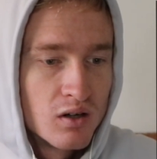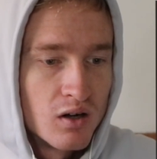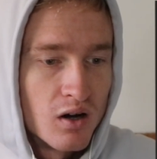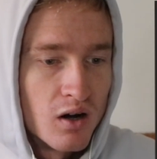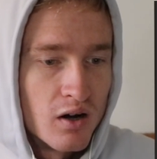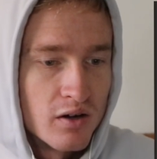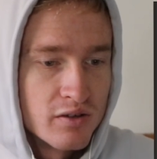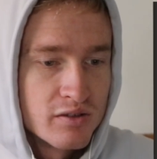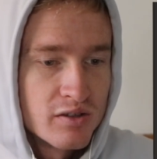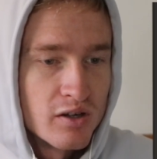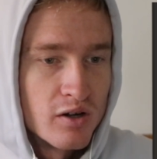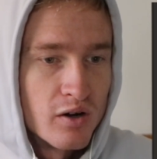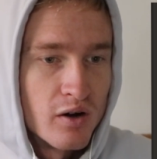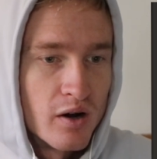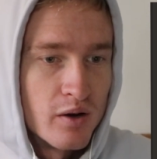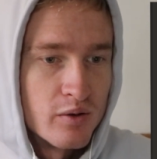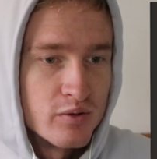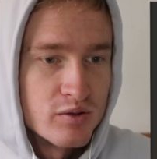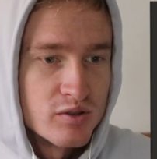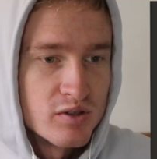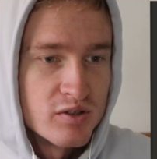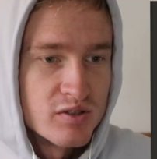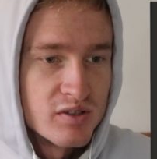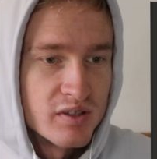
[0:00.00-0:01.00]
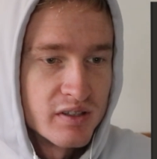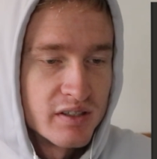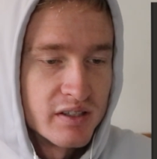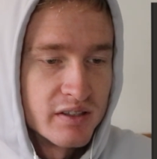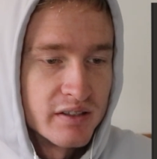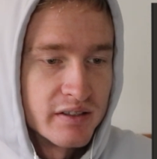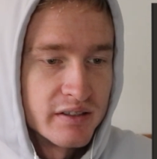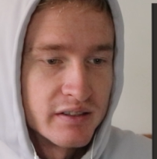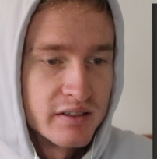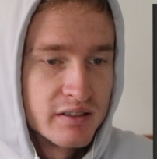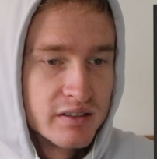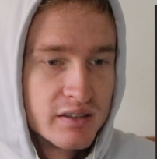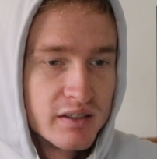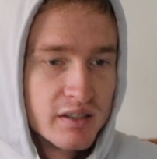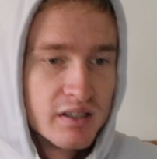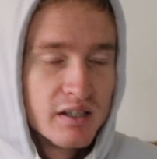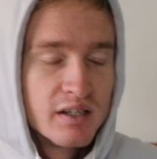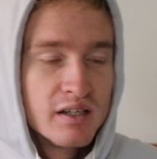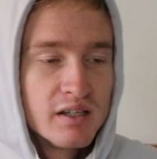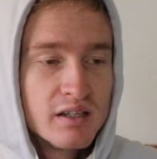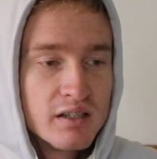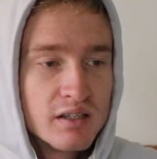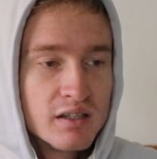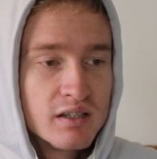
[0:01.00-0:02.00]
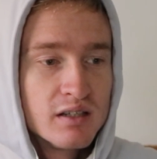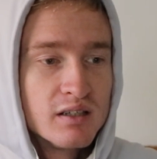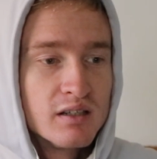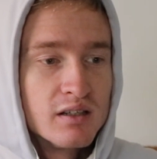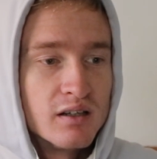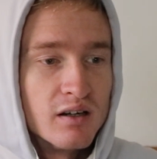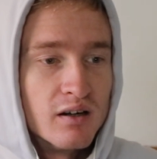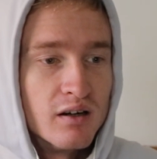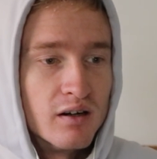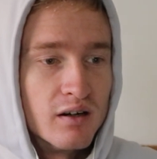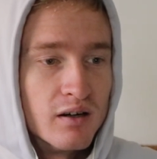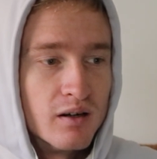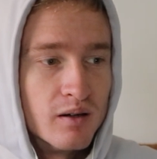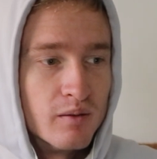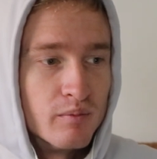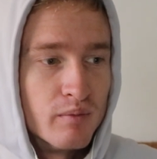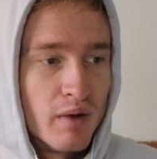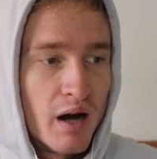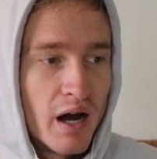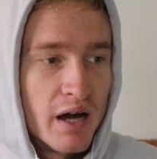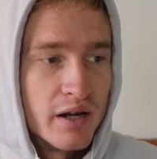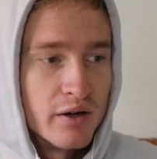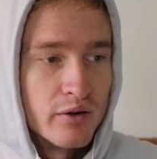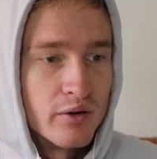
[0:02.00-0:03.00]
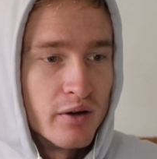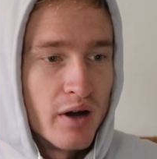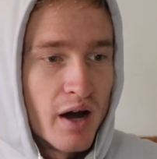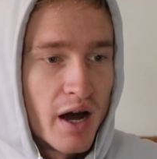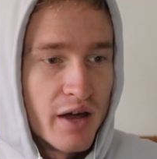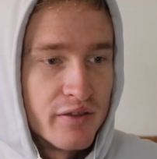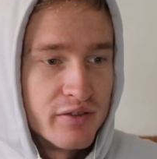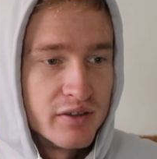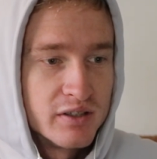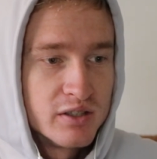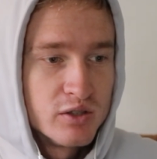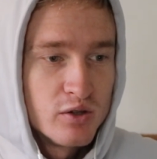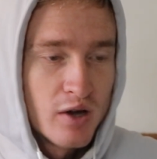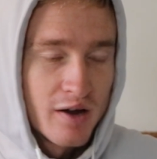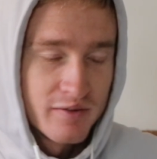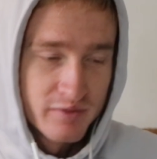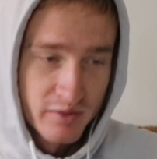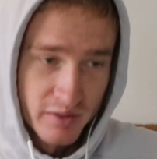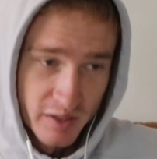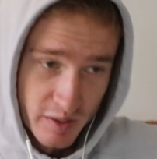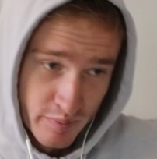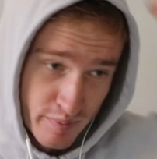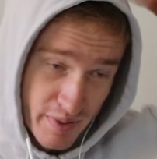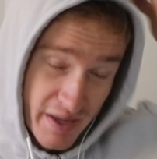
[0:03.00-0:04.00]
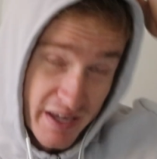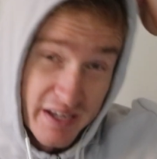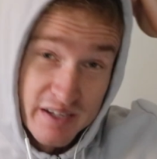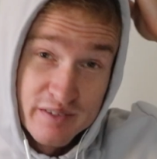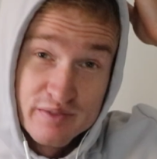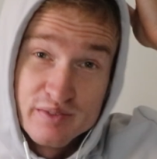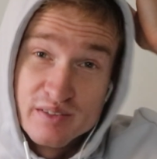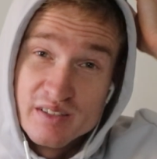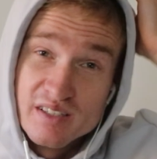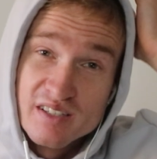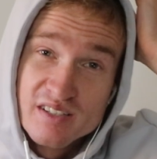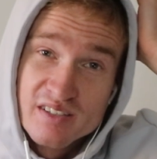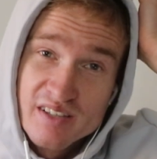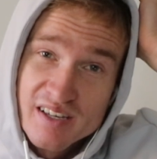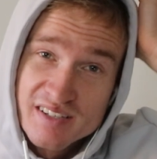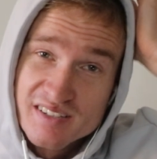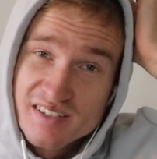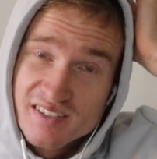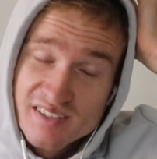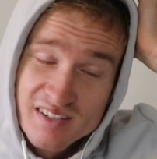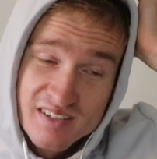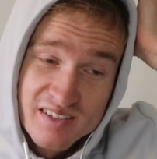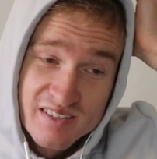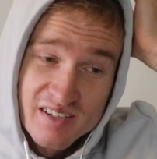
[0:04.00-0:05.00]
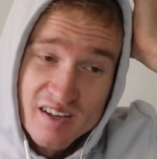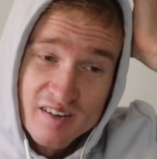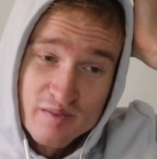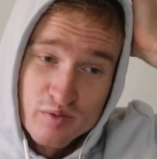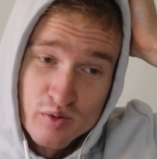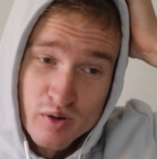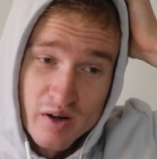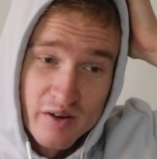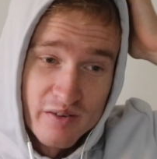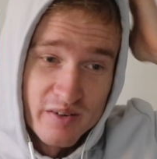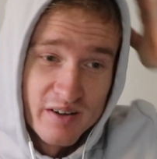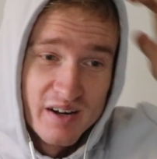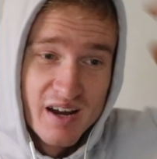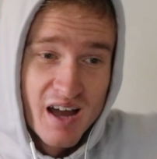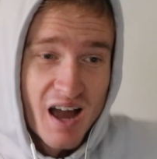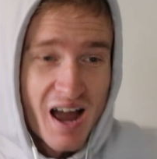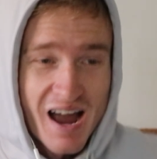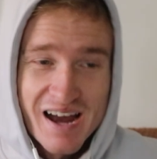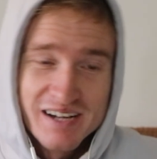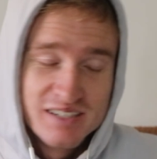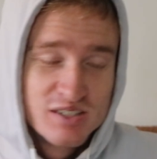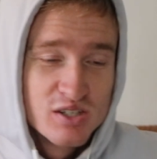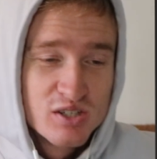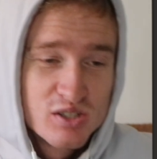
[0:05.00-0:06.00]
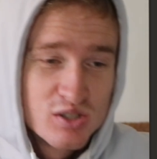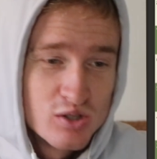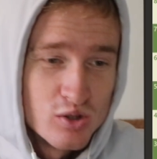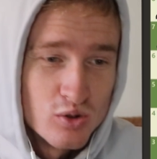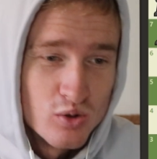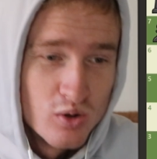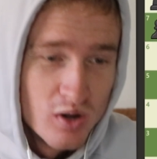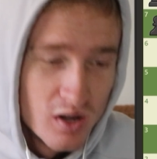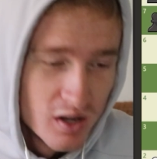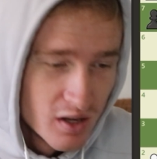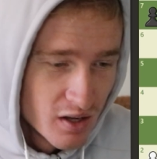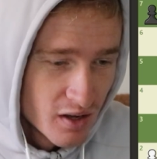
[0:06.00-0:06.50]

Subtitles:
Also, I was just thinking like, I think you have to like pay for these lessons and stuff, whatever. I just do.